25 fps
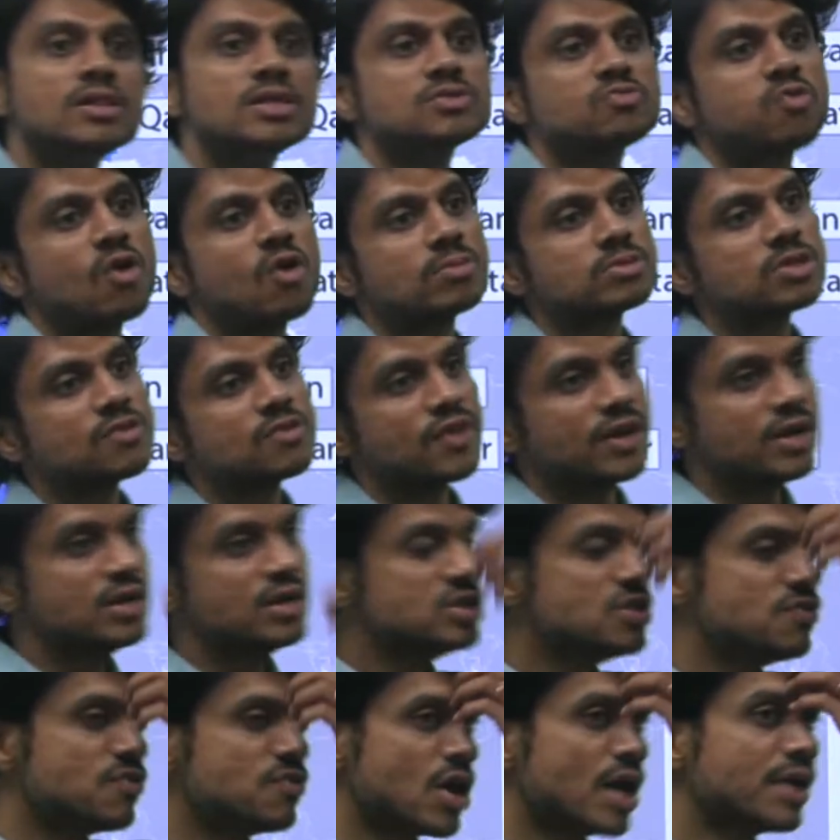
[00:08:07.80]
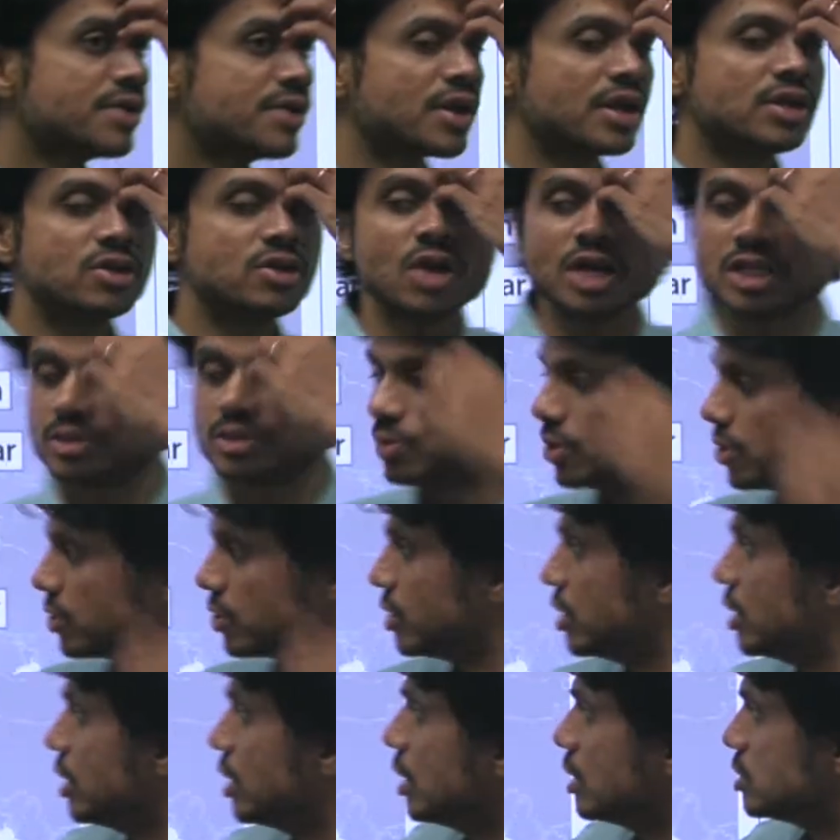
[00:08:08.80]
forms of energy we are trying to explore.
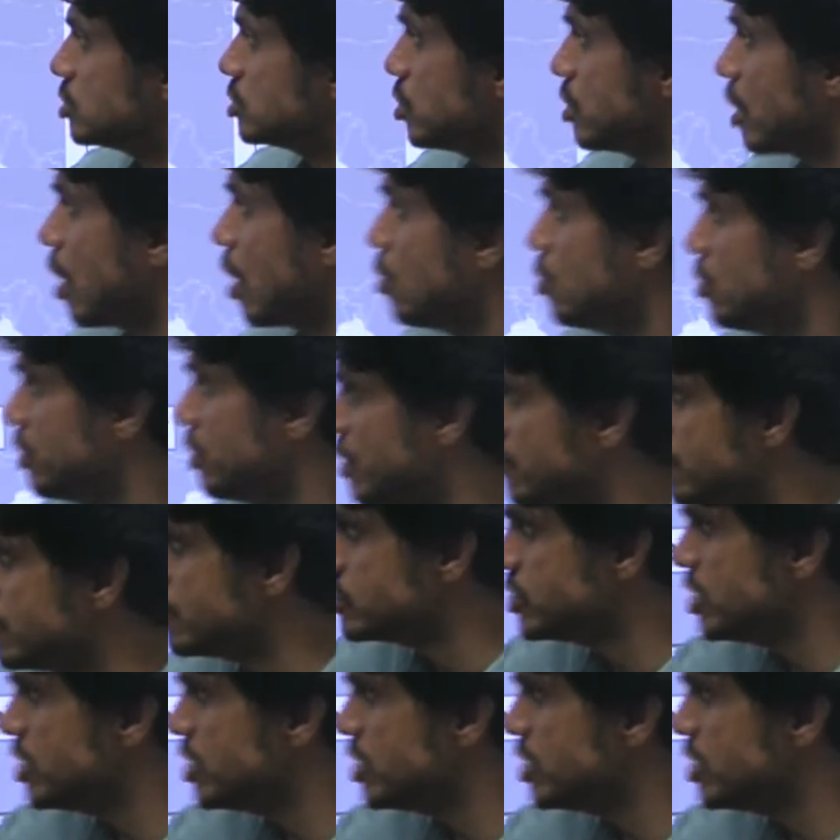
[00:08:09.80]
So now if you see